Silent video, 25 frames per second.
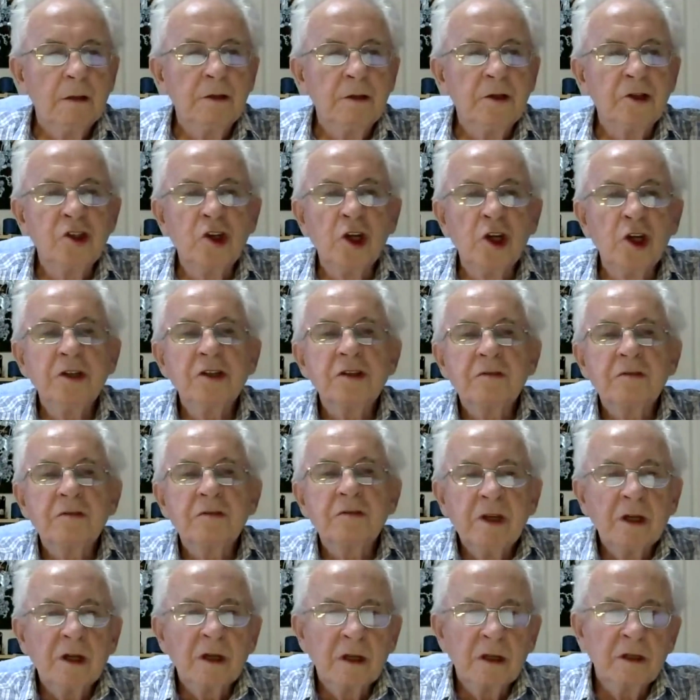The change of
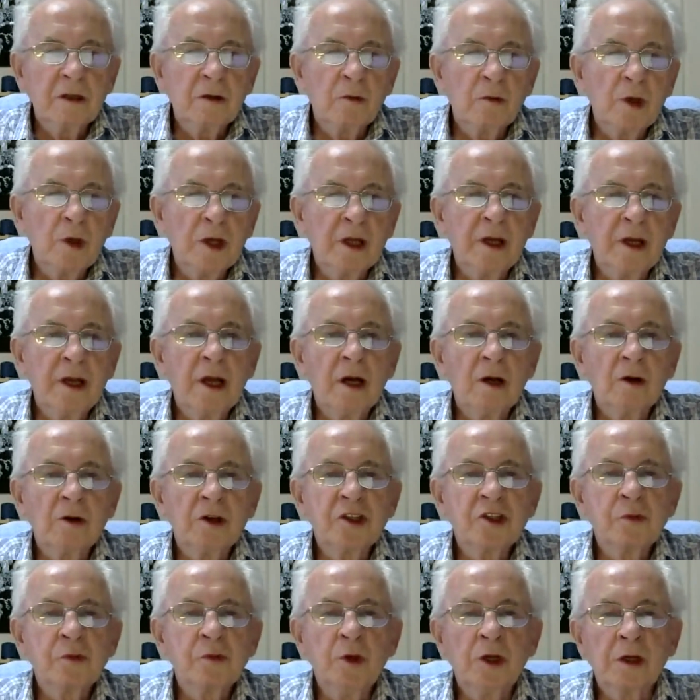era that we are now
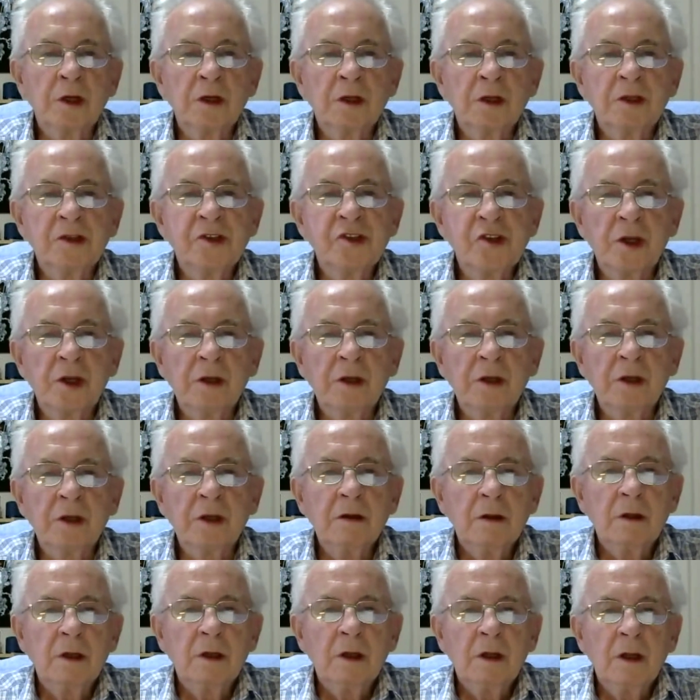experiencing
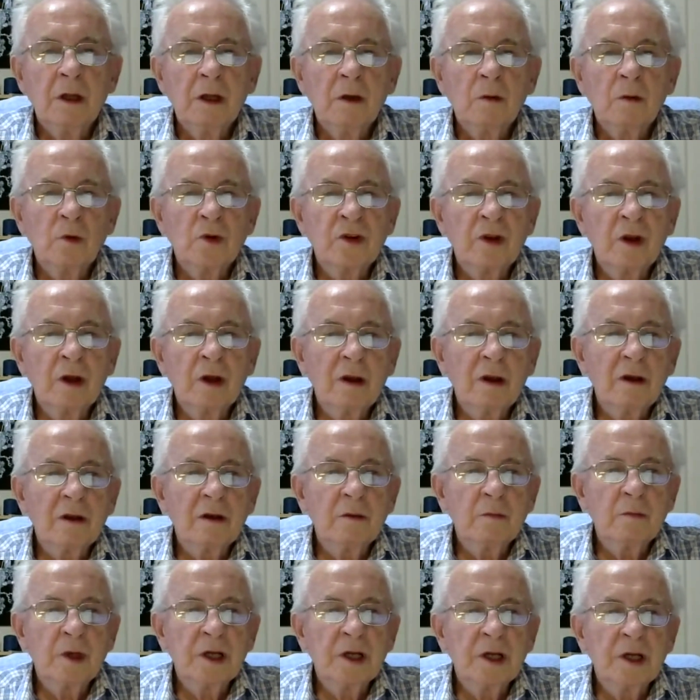was
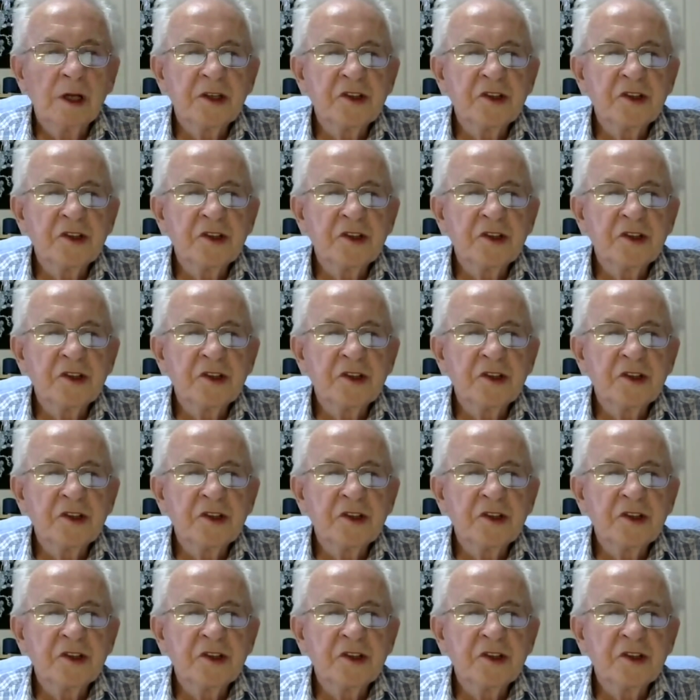heralded by the